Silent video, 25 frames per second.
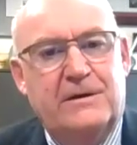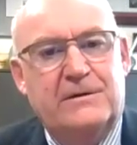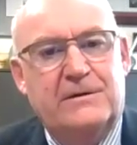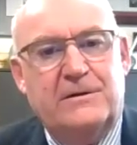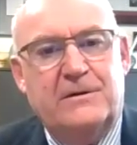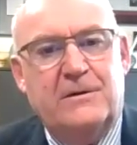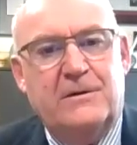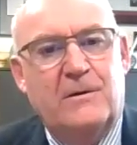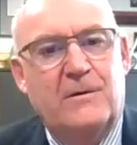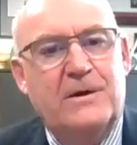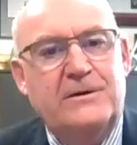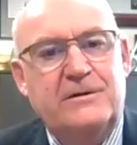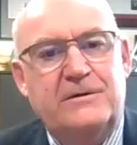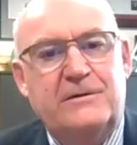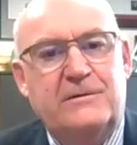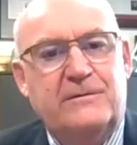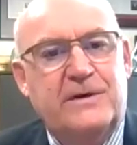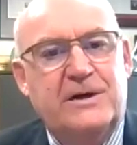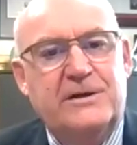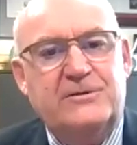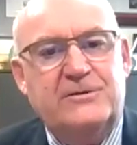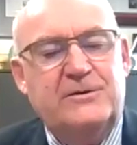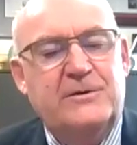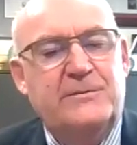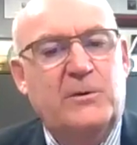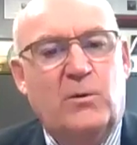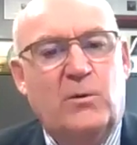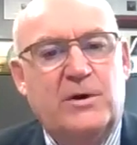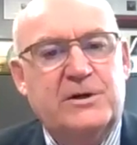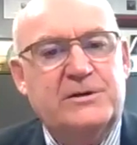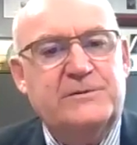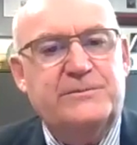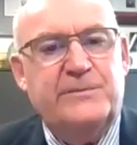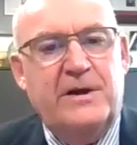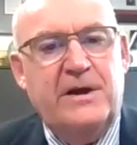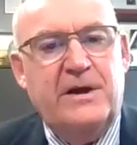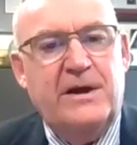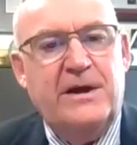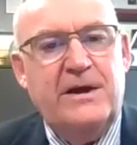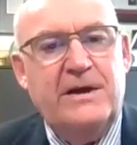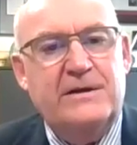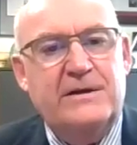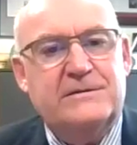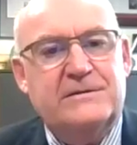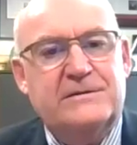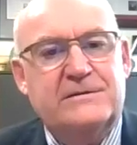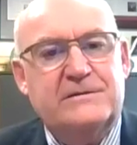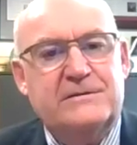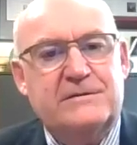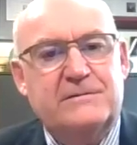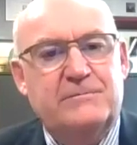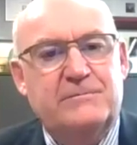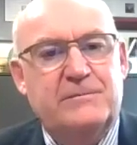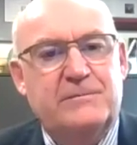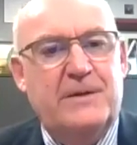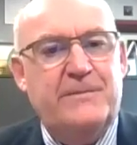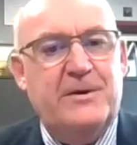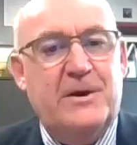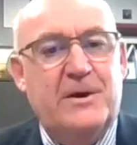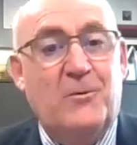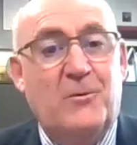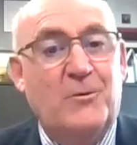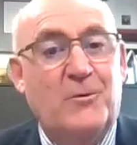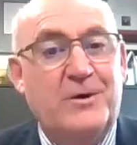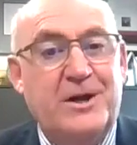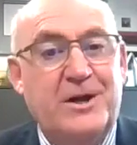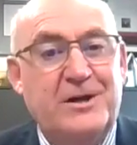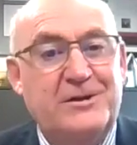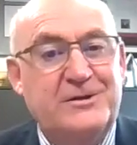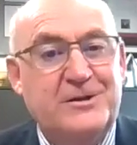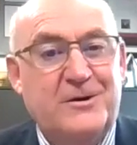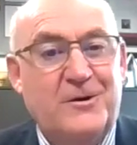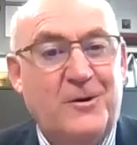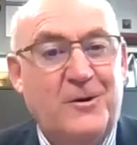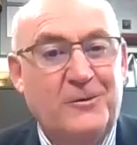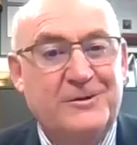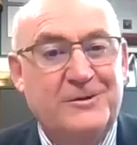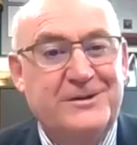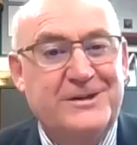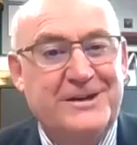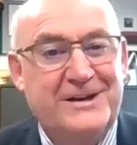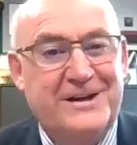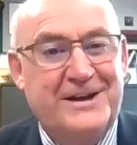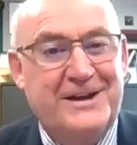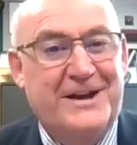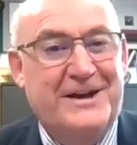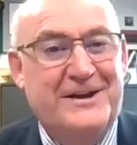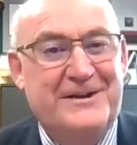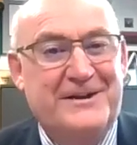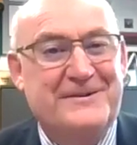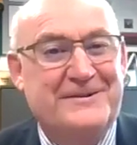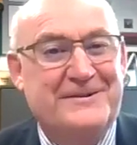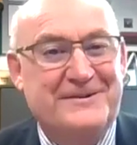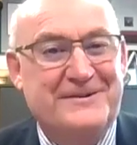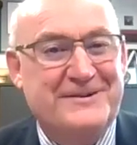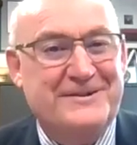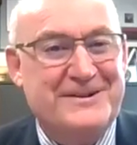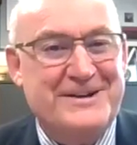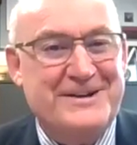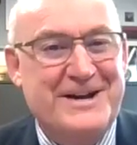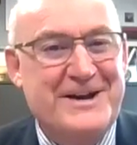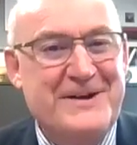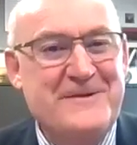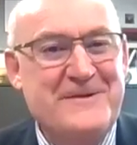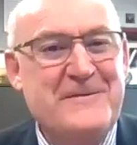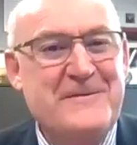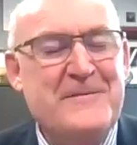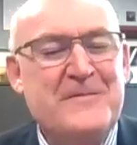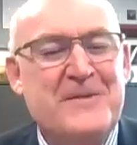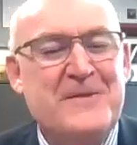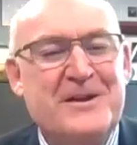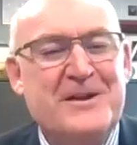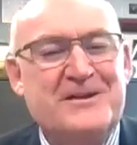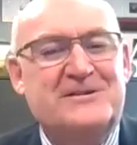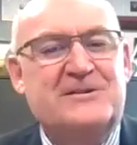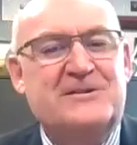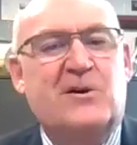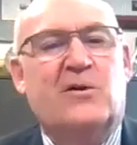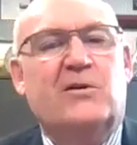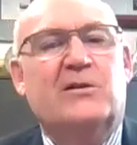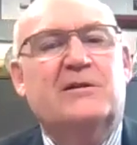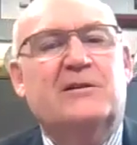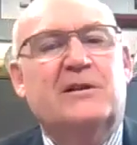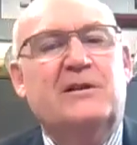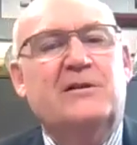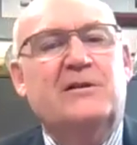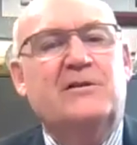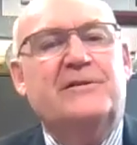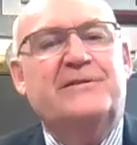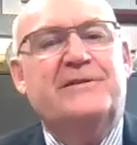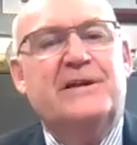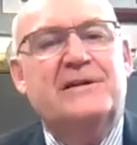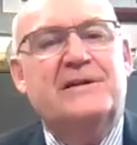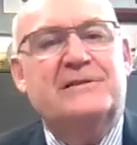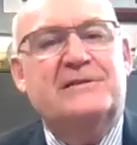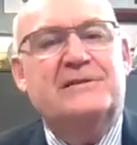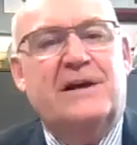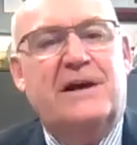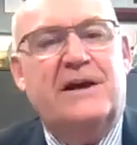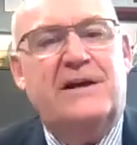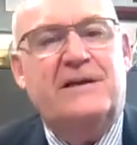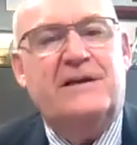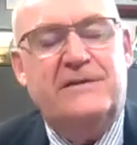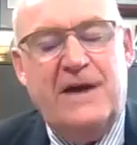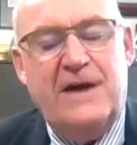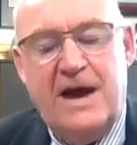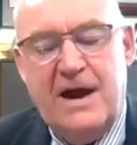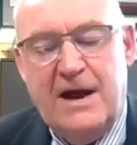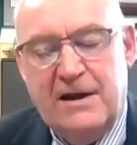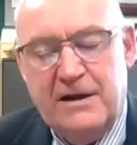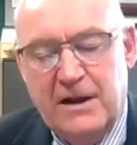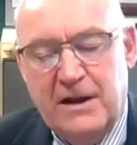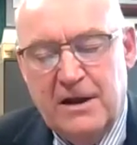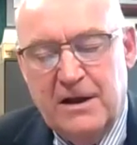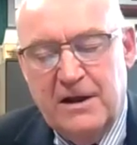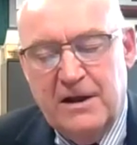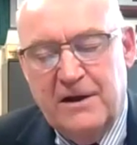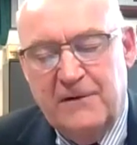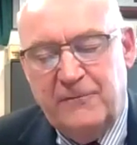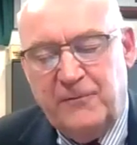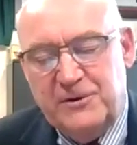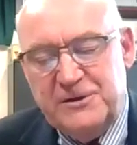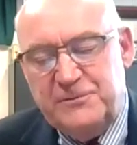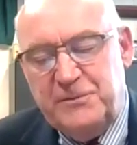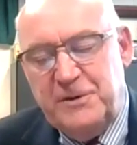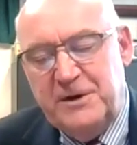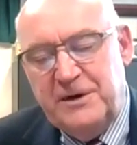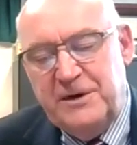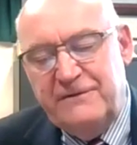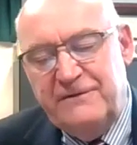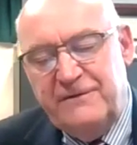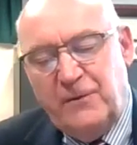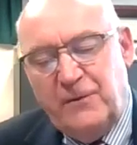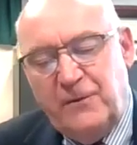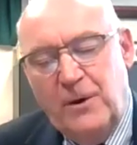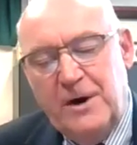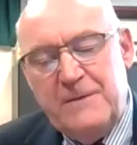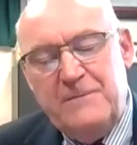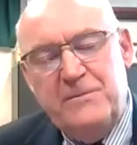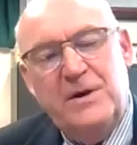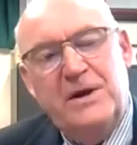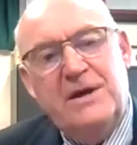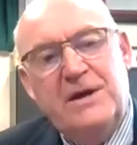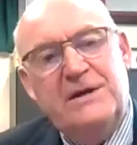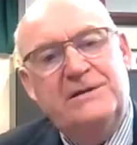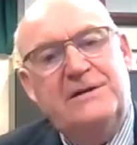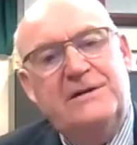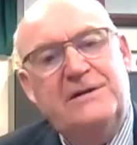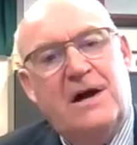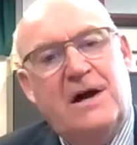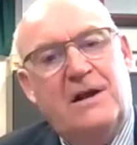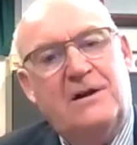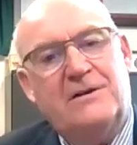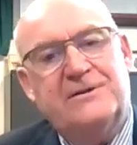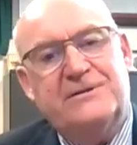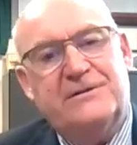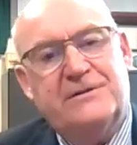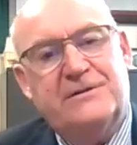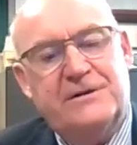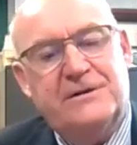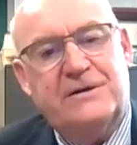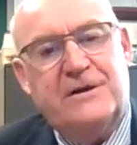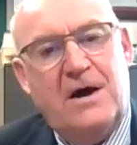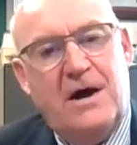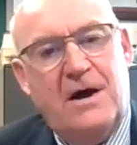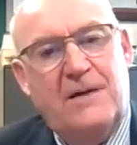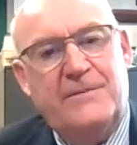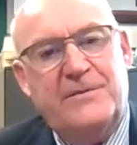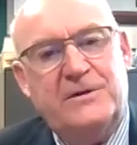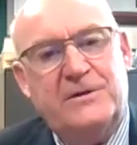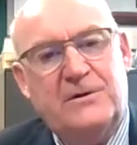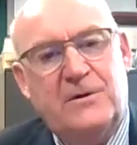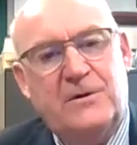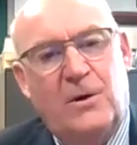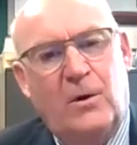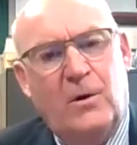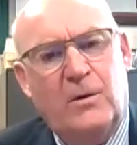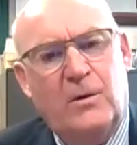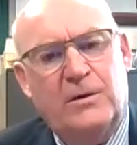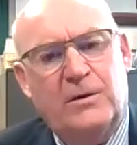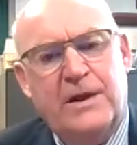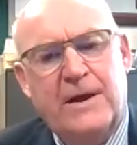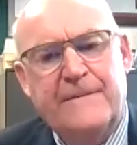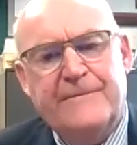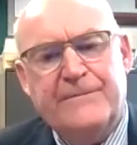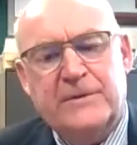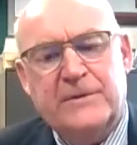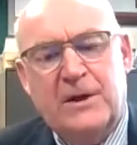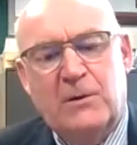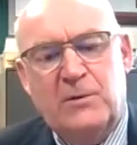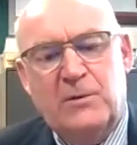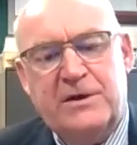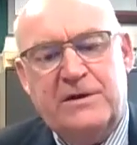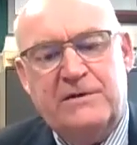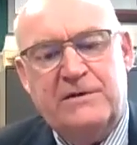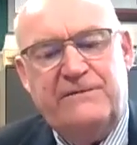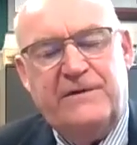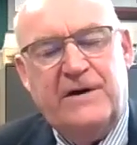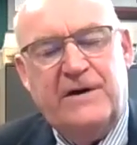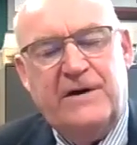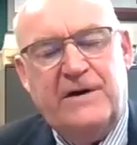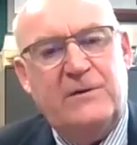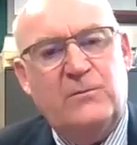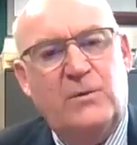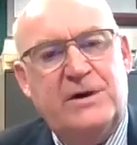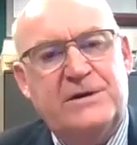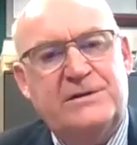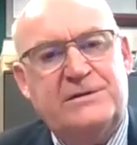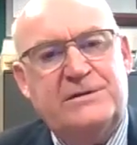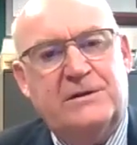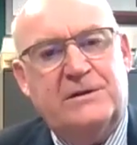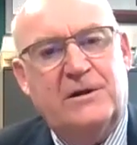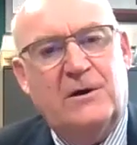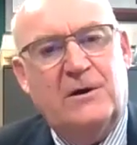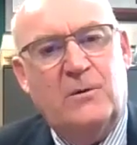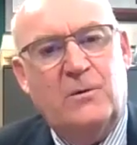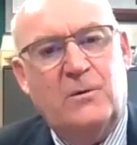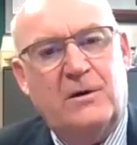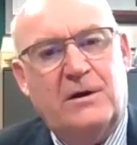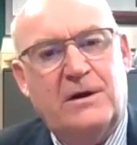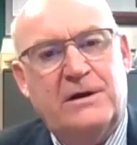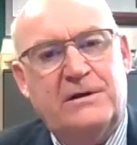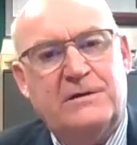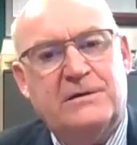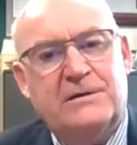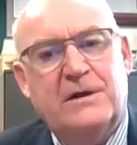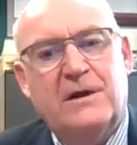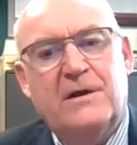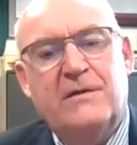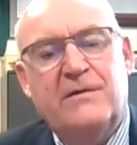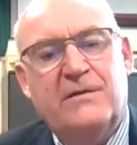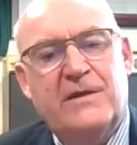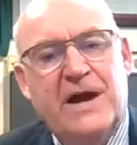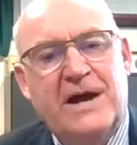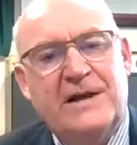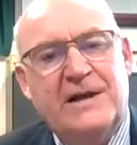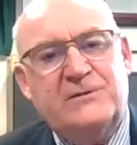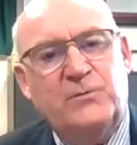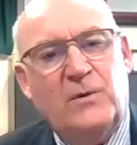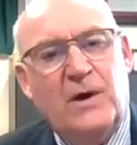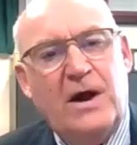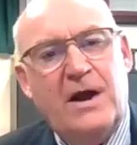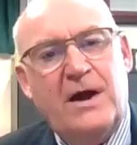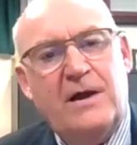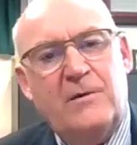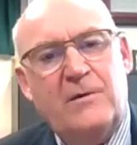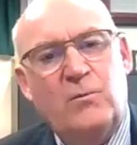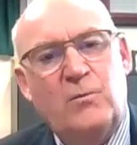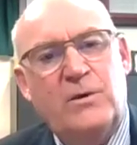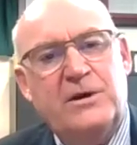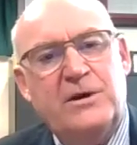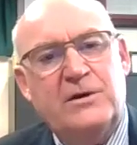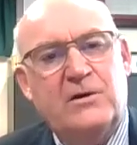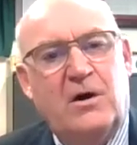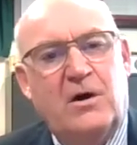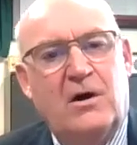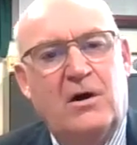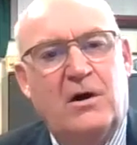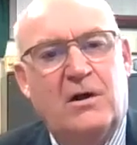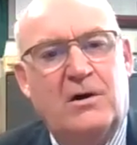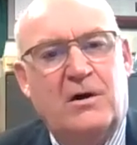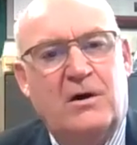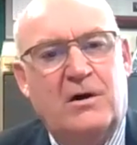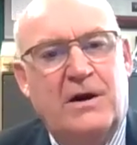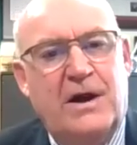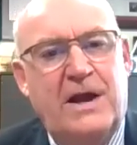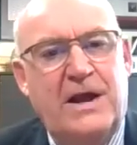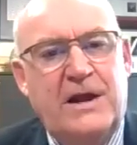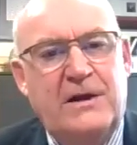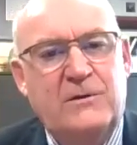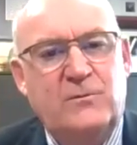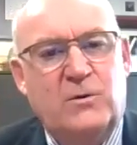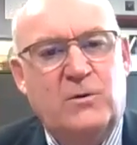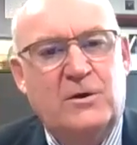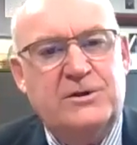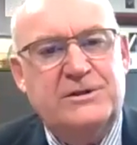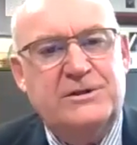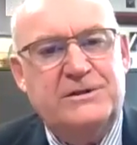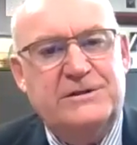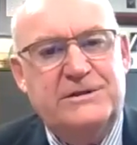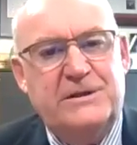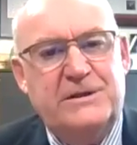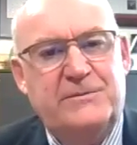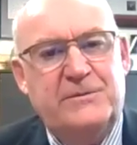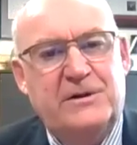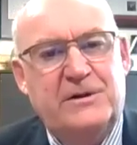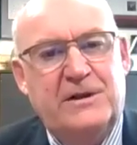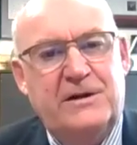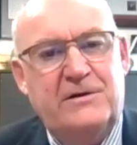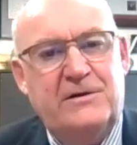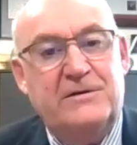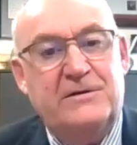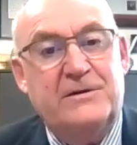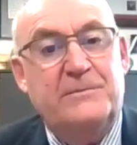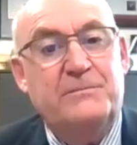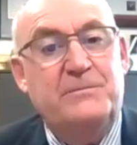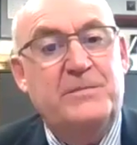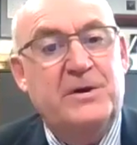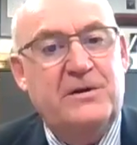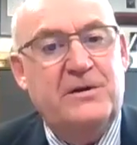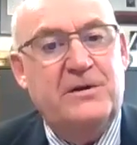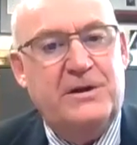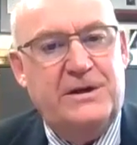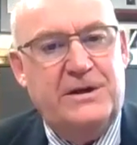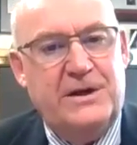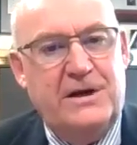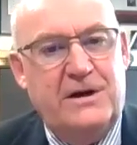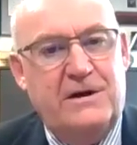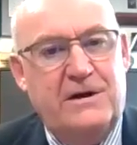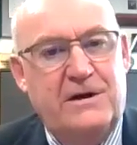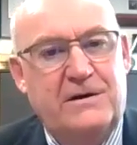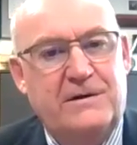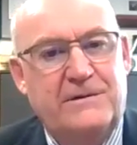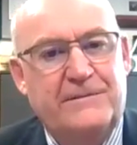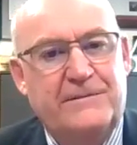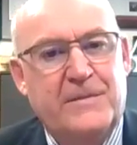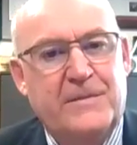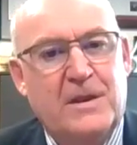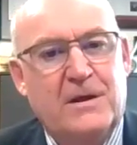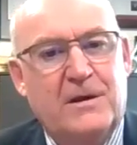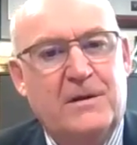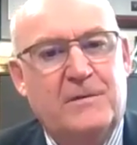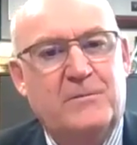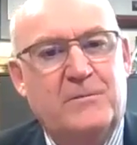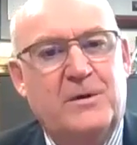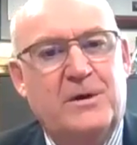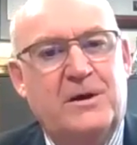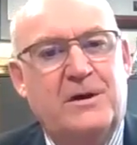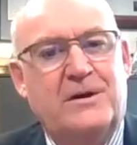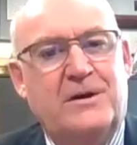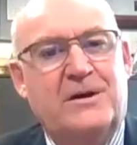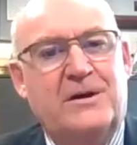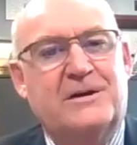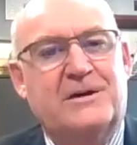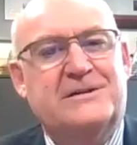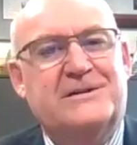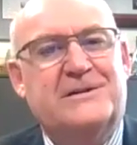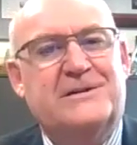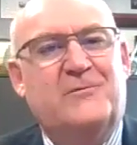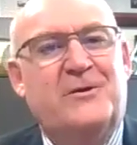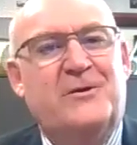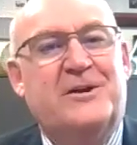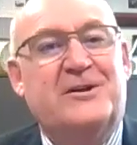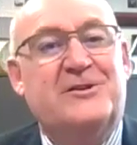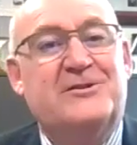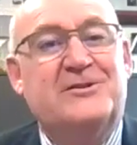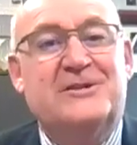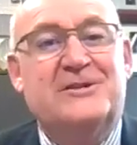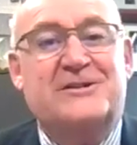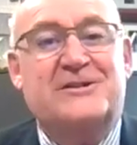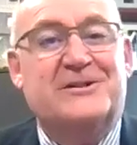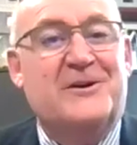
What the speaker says: Go into the restroom and wash my hands. Maybe I won't catch a cold today. Okay, so little things like that. If we're spending $40 billion on the common cold and we can find ways to lower it, that's why we call our hand washing simulator the billionaire, because if we can just